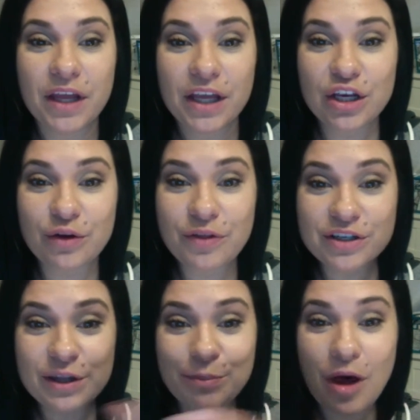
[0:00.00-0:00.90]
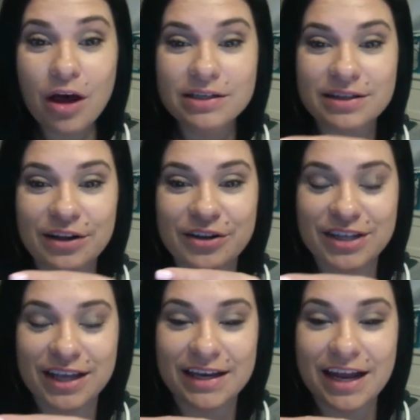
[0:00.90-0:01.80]
There's a bond there. There's
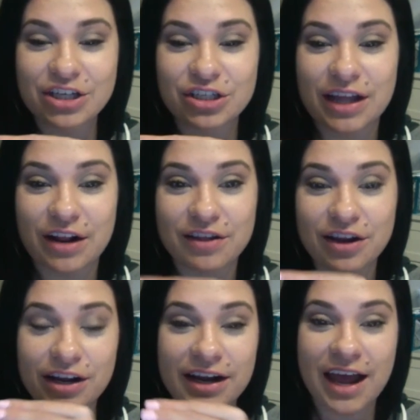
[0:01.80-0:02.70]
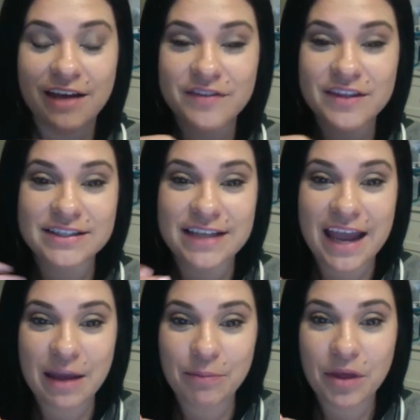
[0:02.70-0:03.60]
a connection there. They're going to have the
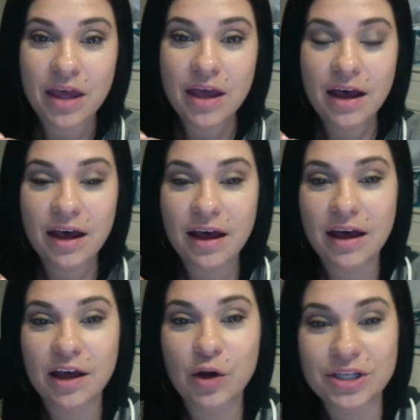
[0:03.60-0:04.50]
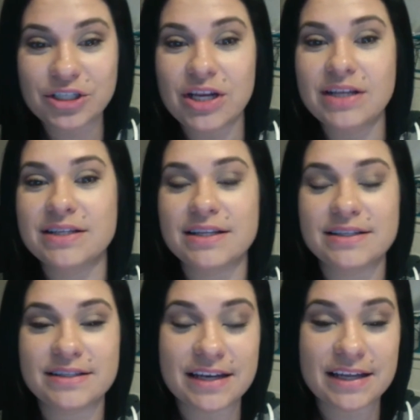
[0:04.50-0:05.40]
same questions,
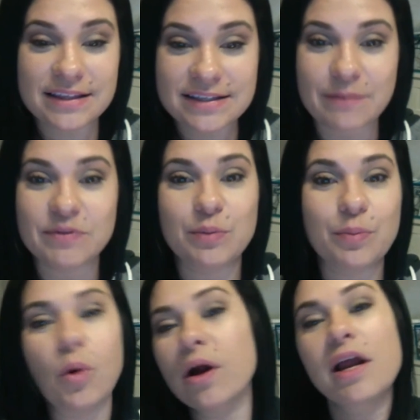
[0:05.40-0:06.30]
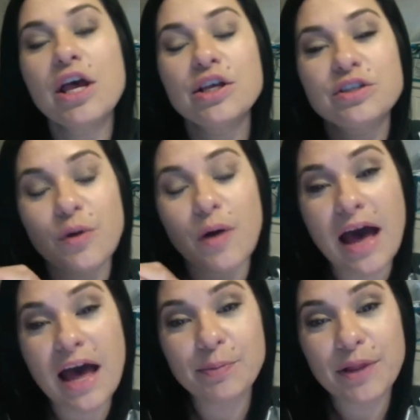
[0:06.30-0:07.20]
need the same support. So
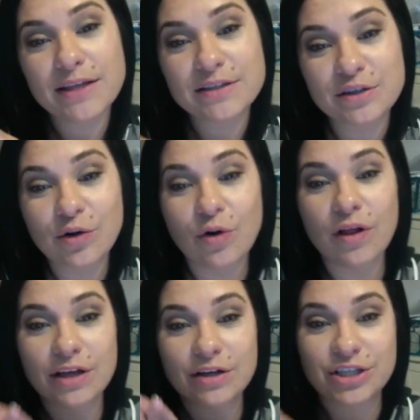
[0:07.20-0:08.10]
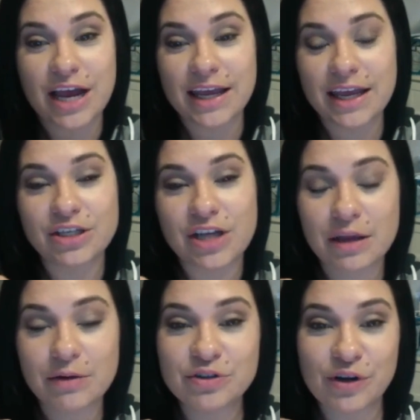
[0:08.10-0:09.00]
I placed Nicole under Jackie.
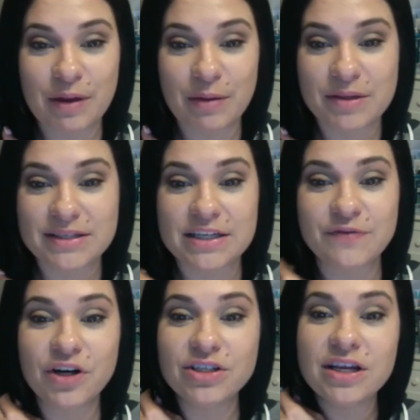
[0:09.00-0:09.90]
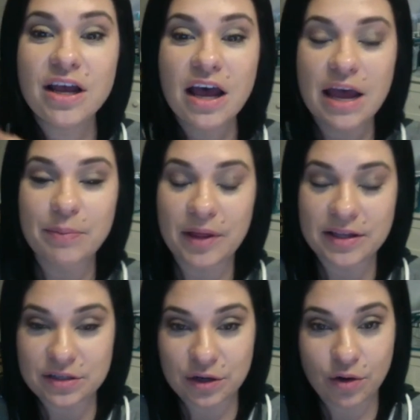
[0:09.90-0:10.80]
Jackie joined my business first. I
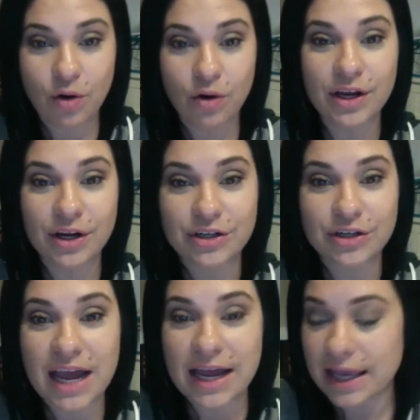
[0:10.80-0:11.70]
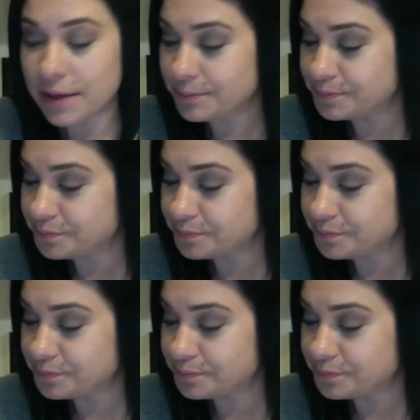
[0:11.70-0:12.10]
placed Nicole under Jackie.